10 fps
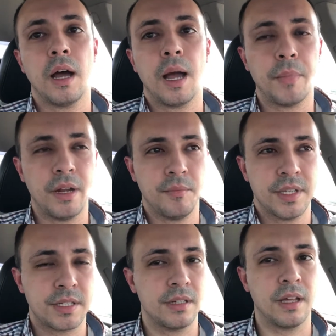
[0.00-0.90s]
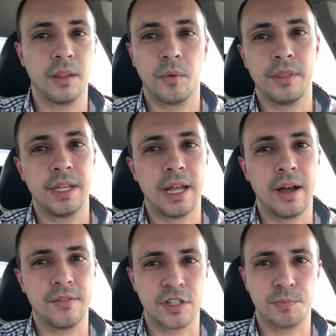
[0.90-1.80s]
I might have missed another one. They now
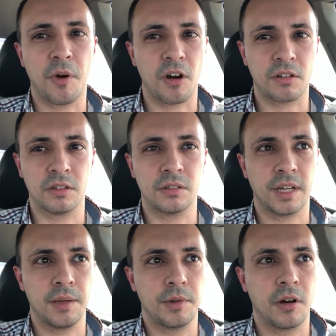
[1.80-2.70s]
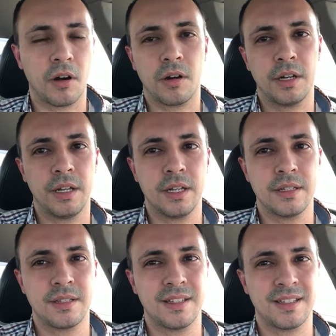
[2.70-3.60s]
have a sparkle type card, and
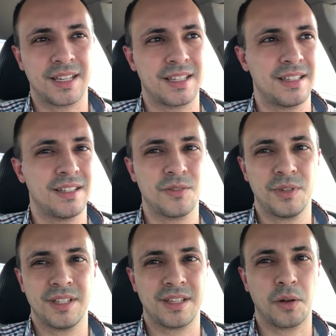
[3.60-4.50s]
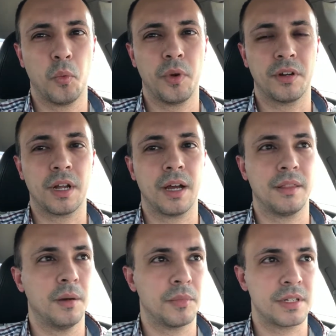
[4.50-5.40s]
it's like a weird odd
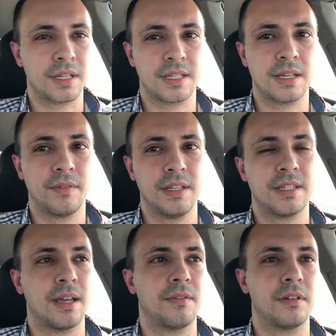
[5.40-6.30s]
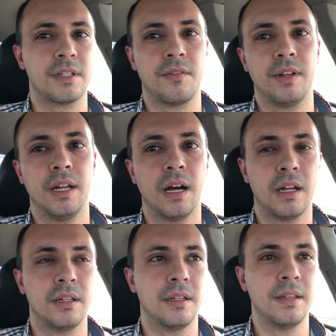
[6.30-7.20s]
number. It's like 77 or
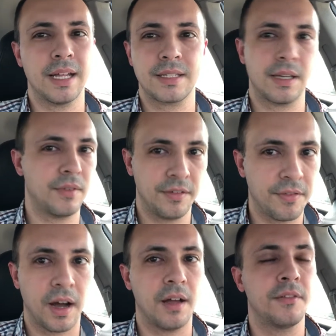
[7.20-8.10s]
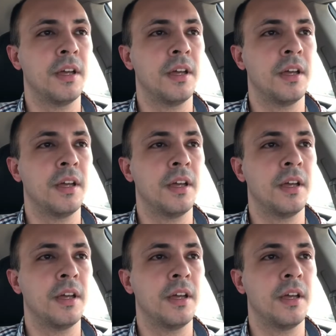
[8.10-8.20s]
79, not 75.